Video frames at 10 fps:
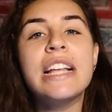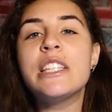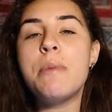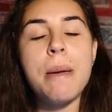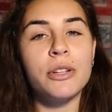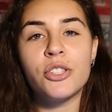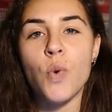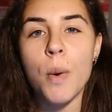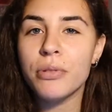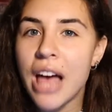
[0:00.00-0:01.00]
to be able
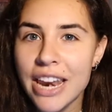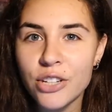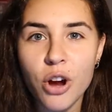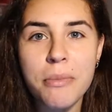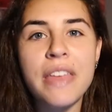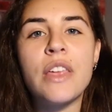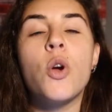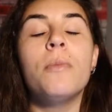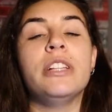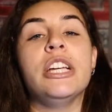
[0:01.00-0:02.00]
to apply to Dartmouth and
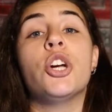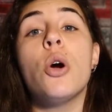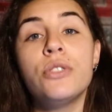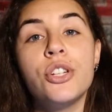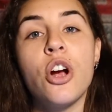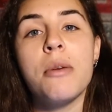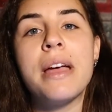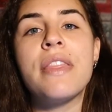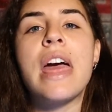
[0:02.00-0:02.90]
hopefully go to Dartmouth,